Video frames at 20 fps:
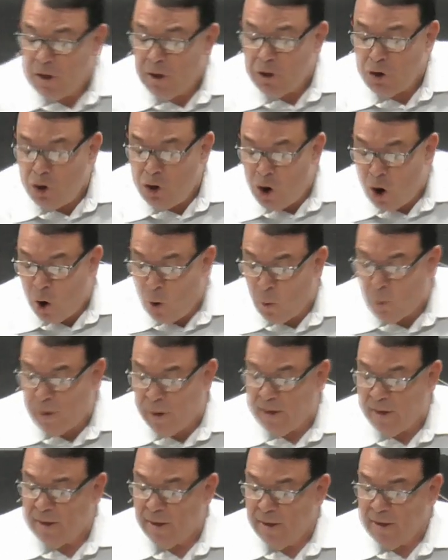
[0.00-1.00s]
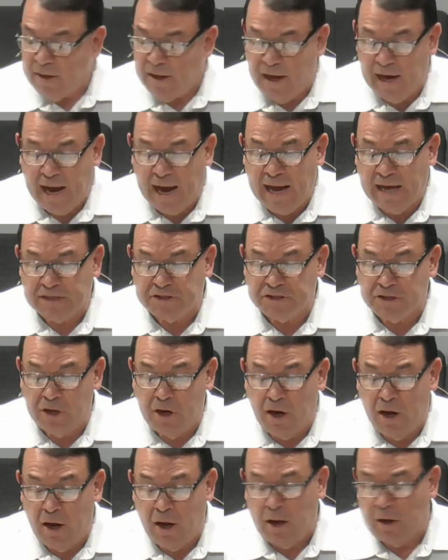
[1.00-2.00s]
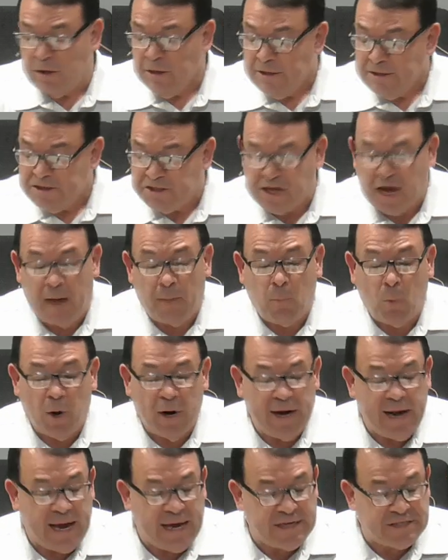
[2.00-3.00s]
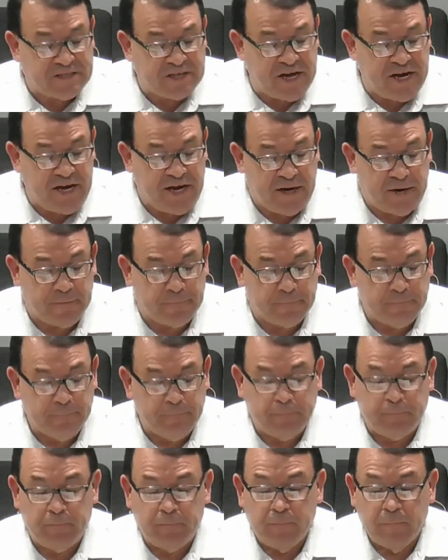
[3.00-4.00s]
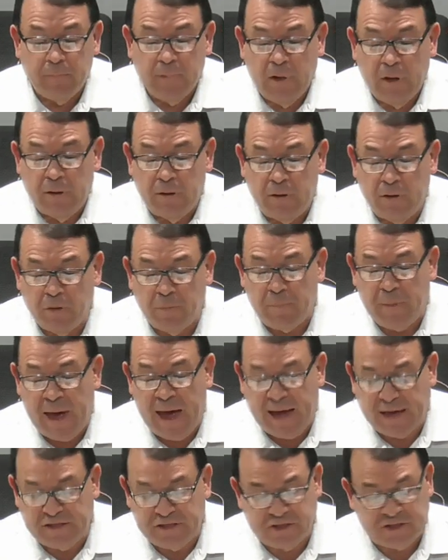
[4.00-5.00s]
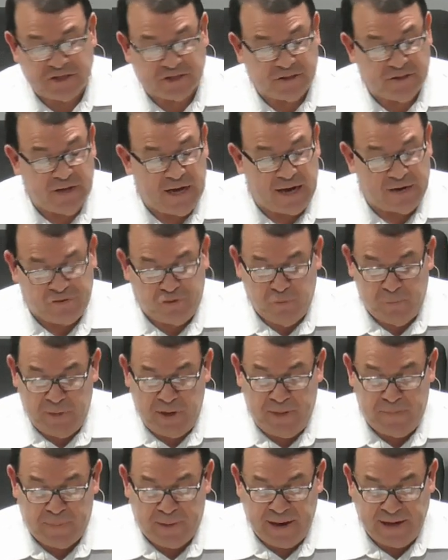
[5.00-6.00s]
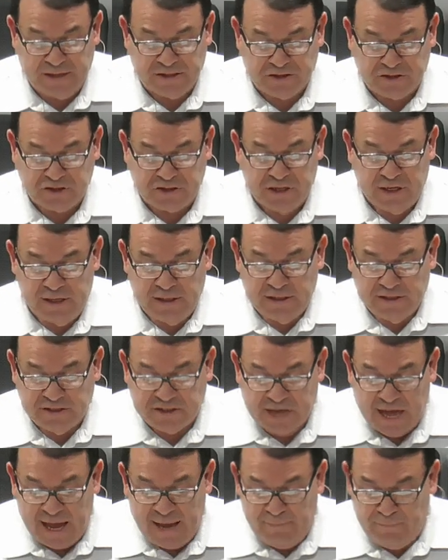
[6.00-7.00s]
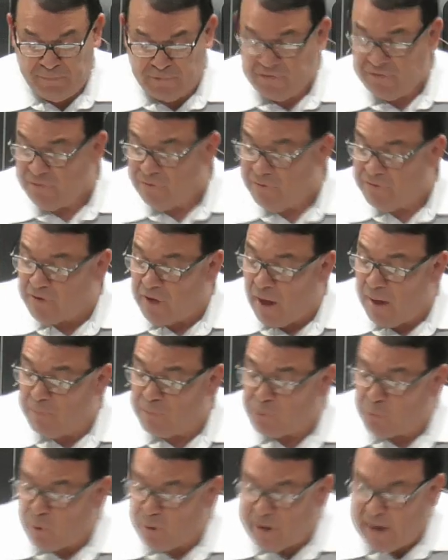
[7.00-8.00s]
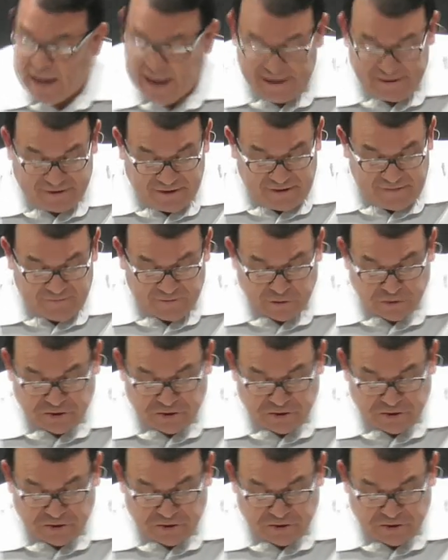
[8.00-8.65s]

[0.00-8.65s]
knowing God's law. Psalm 119. Look back, just not too many pages. Psalms, Psalms 119, verse